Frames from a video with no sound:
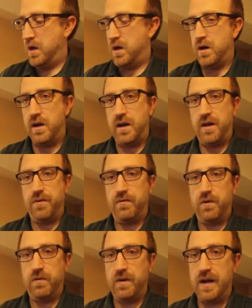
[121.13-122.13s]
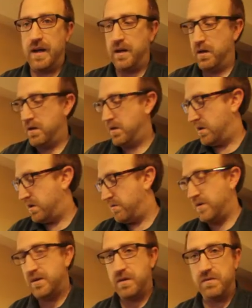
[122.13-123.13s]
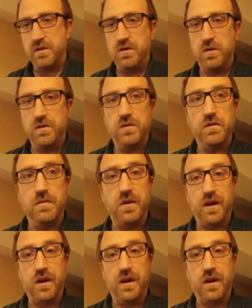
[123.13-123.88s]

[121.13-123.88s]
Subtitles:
And I threw it away. Otherwise, I would show it to you,